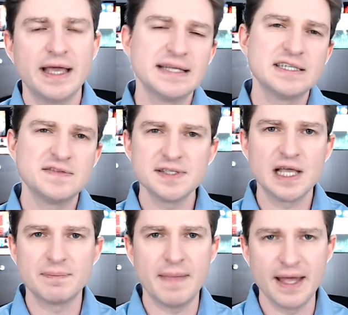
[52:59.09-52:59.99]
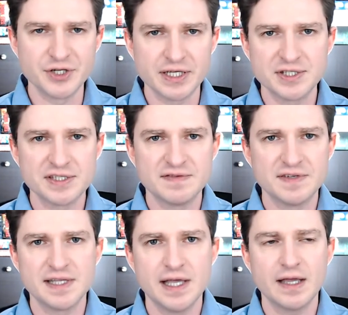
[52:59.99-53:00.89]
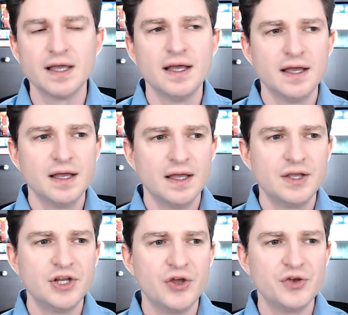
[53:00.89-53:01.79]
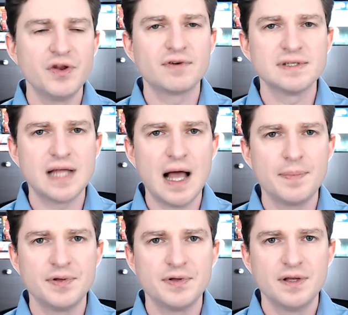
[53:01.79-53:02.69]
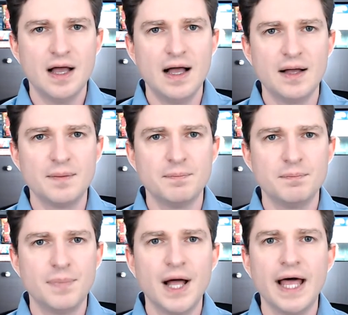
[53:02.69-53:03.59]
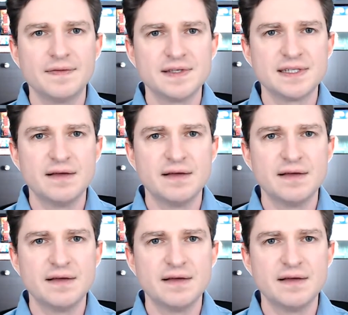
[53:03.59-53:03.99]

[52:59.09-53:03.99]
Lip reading: It just feels like magic. It just feels like, you never stop buying the stuff.